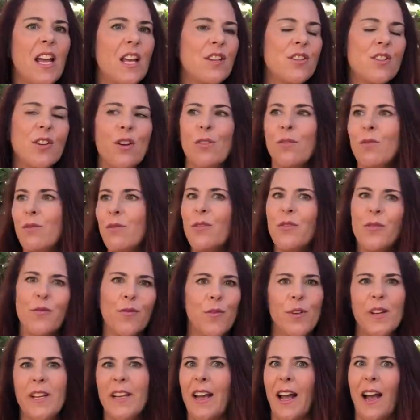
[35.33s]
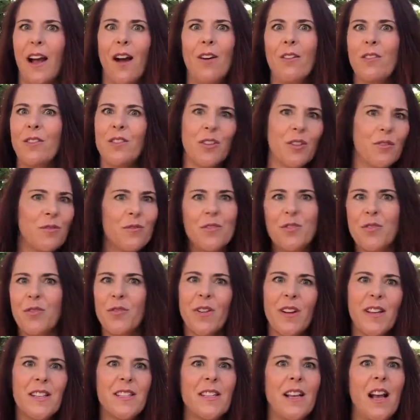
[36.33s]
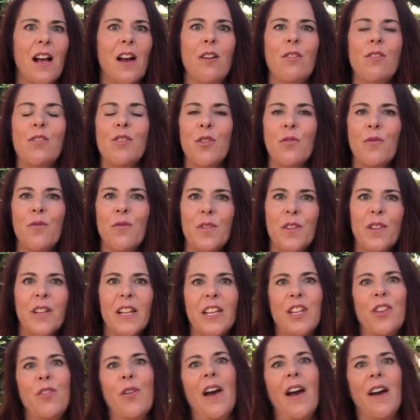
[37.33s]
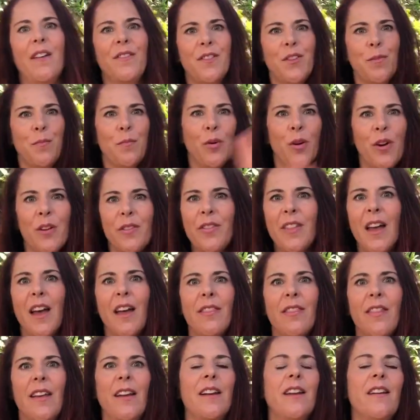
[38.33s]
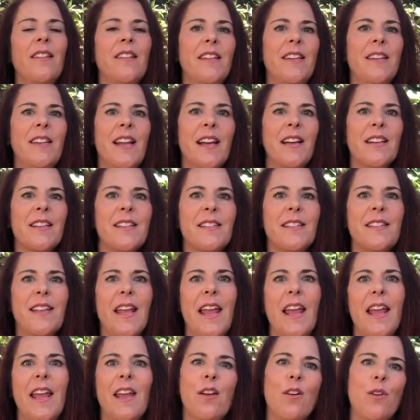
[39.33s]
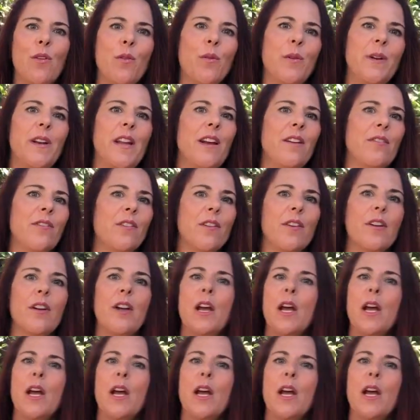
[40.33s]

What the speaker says: don't freak out, don't stress out, don't feel like you have to put that then on the next day or whatever.